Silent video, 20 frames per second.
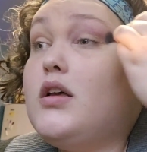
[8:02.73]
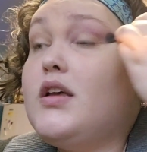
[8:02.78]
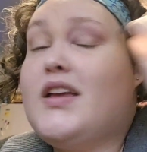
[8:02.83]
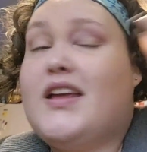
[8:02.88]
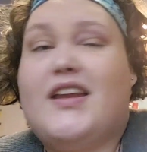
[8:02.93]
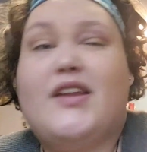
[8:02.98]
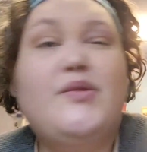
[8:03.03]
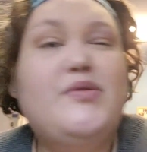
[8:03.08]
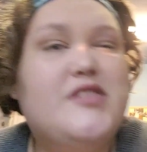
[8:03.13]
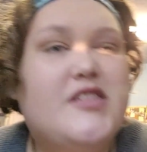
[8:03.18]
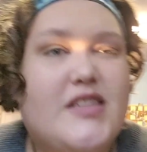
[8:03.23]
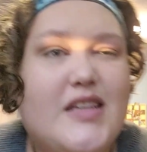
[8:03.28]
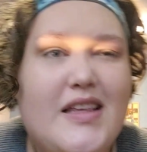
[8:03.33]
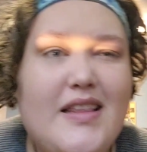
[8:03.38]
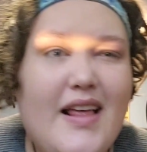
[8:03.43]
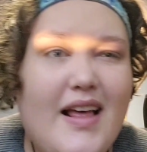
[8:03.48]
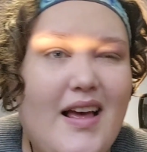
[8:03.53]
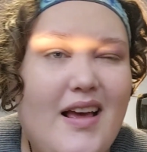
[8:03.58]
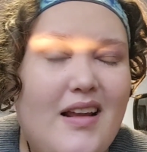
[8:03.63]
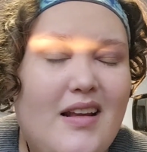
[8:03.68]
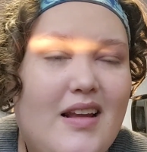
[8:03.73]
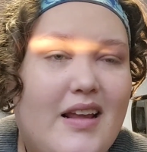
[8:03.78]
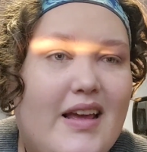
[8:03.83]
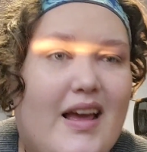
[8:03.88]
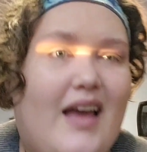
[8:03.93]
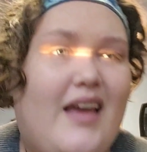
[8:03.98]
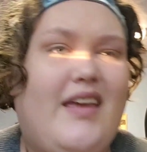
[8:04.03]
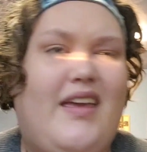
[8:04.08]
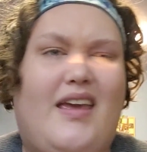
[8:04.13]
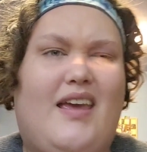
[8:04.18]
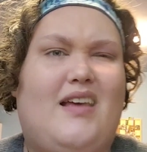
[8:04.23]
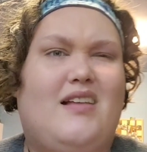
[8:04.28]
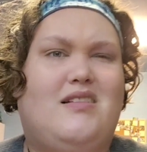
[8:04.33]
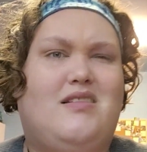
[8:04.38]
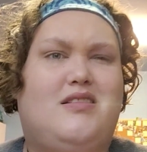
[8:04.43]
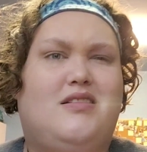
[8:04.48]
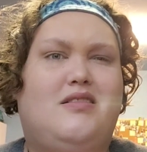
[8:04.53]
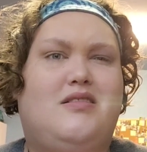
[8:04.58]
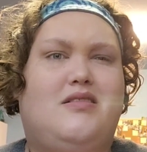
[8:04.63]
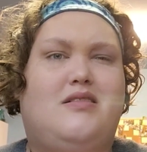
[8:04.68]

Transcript: Can you see that? Like, I can't.